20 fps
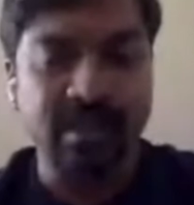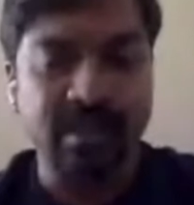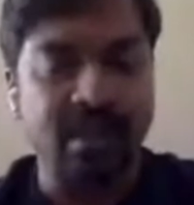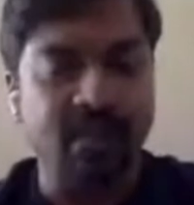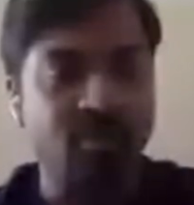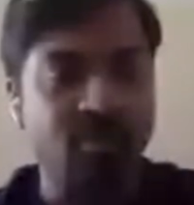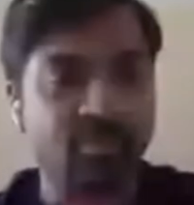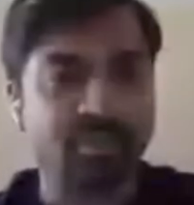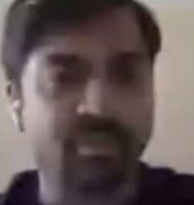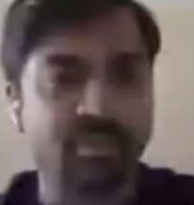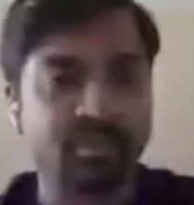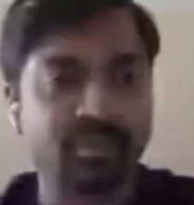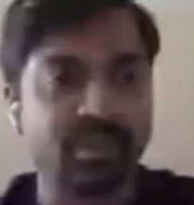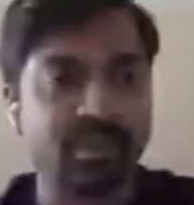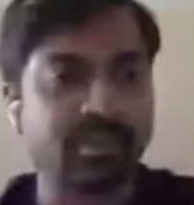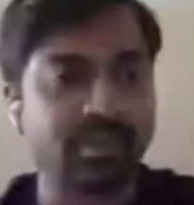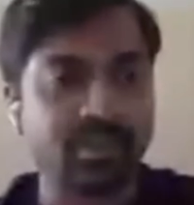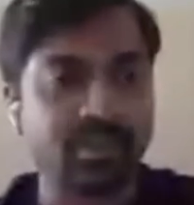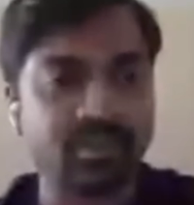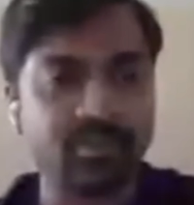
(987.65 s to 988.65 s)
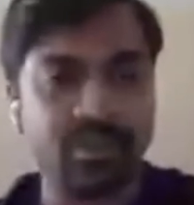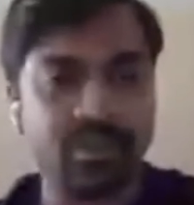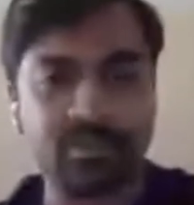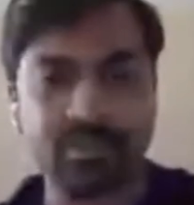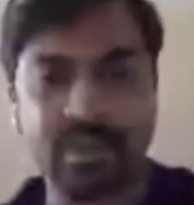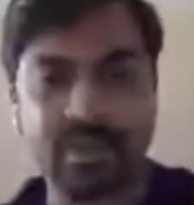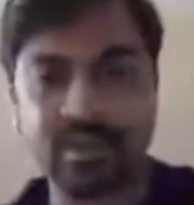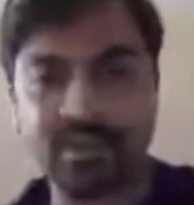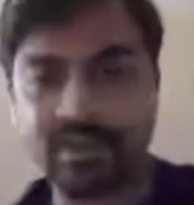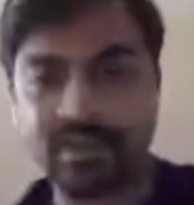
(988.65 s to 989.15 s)
and I've observed that this
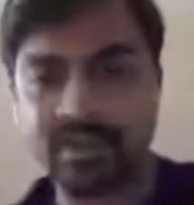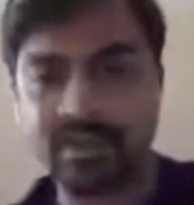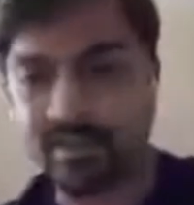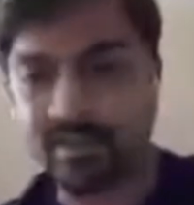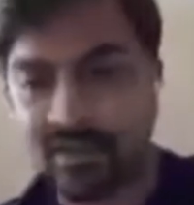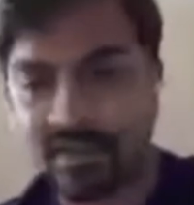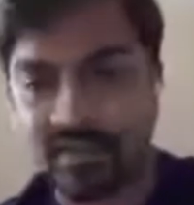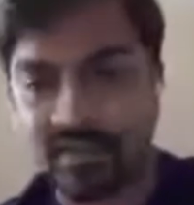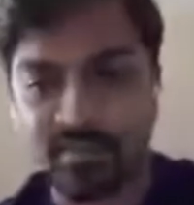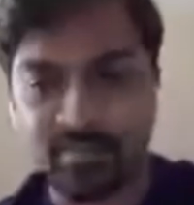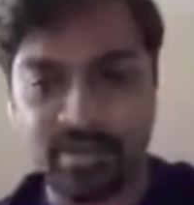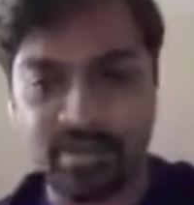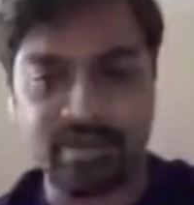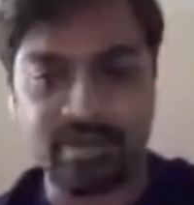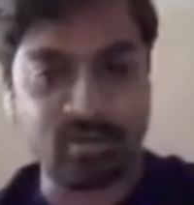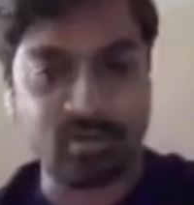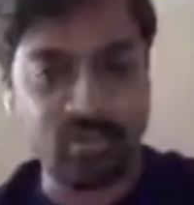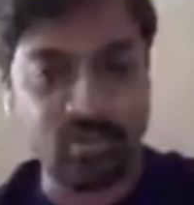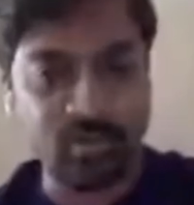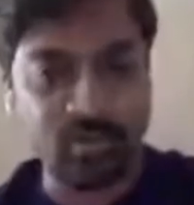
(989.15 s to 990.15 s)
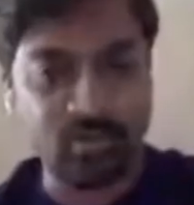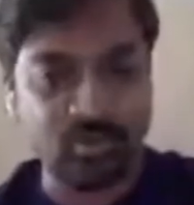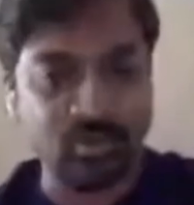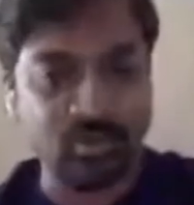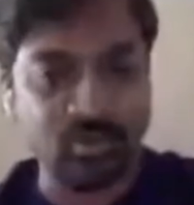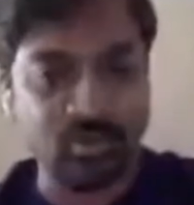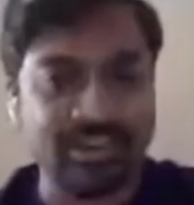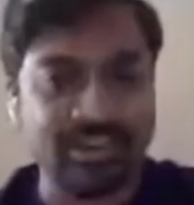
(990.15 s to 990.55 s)
website does run a bit slow. So